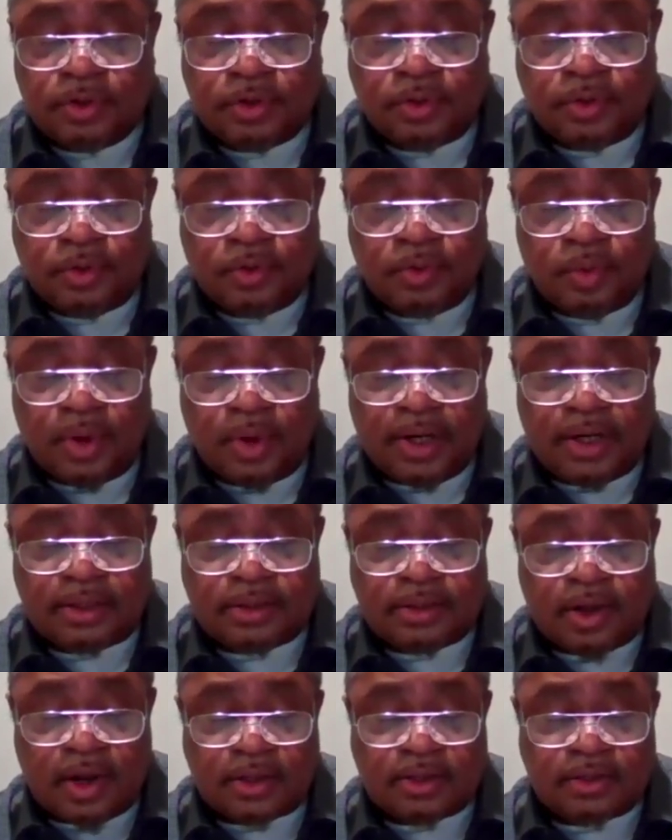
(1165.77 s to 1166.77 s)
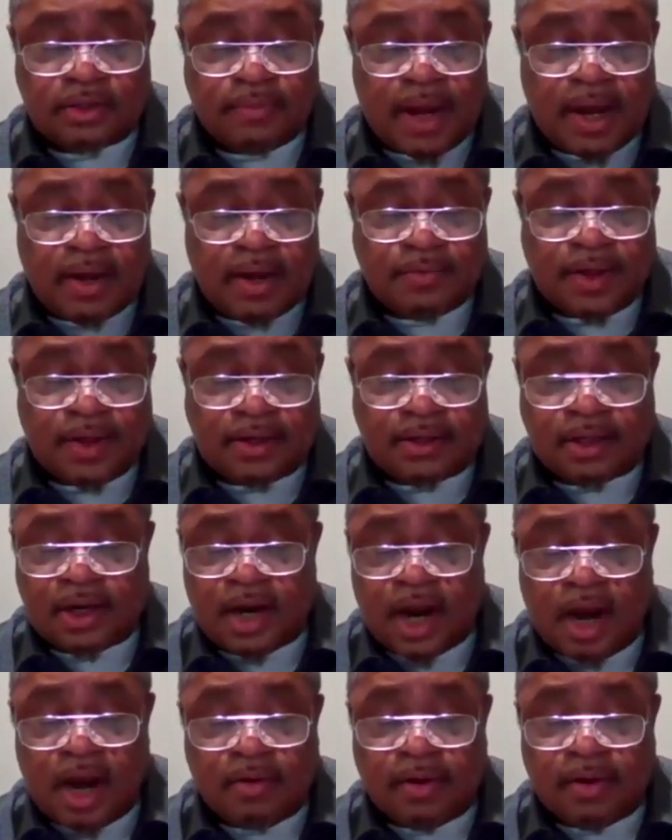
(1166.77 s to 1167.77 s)
when it talks about that the
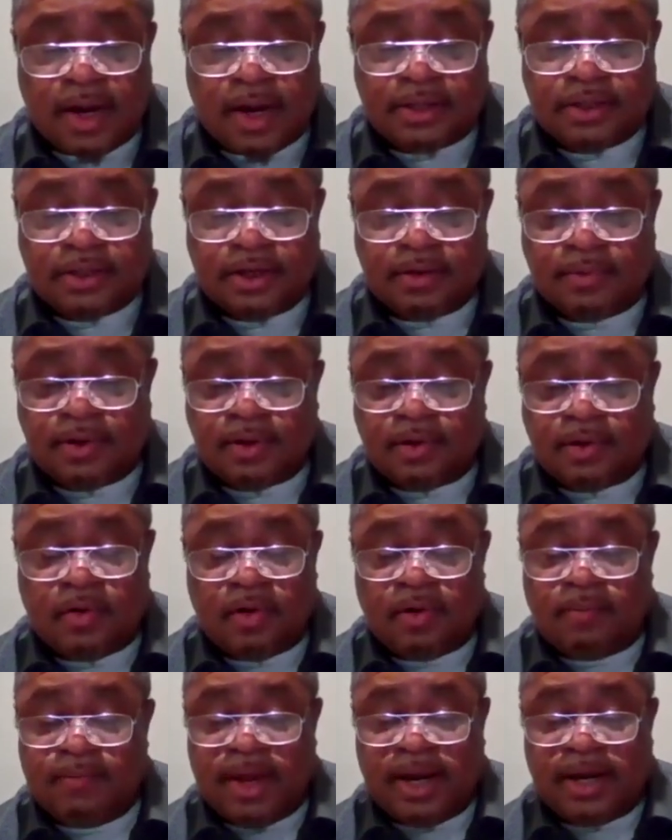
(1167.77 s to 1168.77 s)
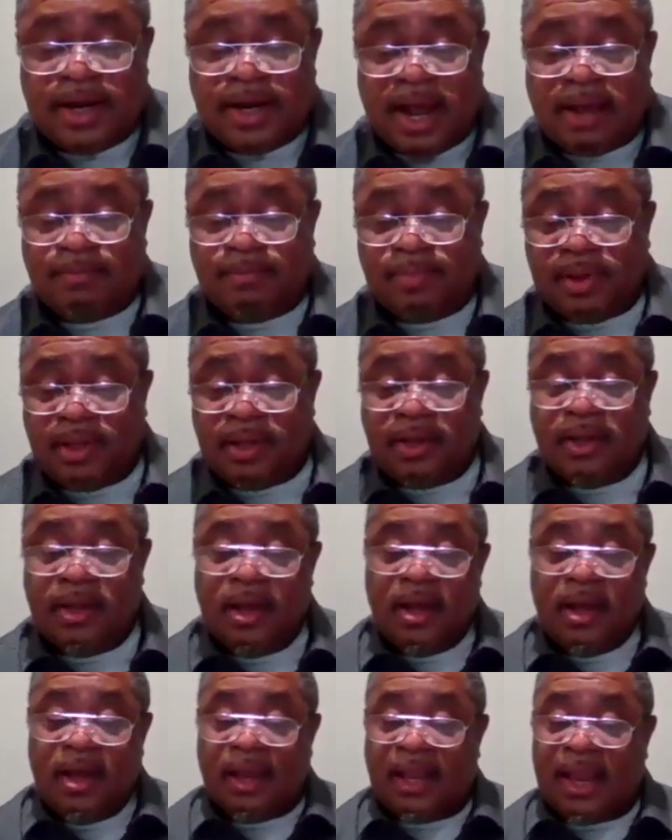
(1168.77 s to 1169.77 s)
congregation of the Lord may not be
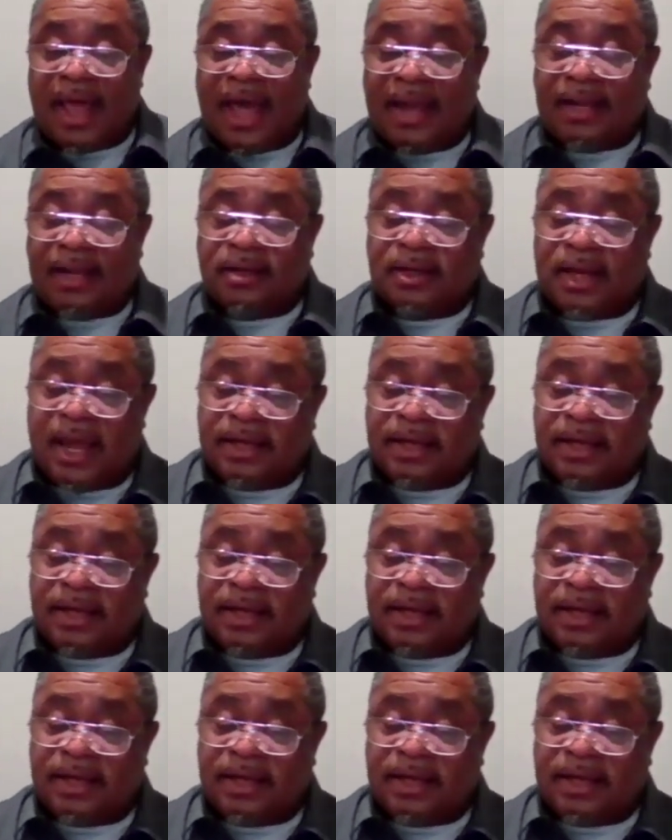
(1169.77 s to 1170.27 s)
like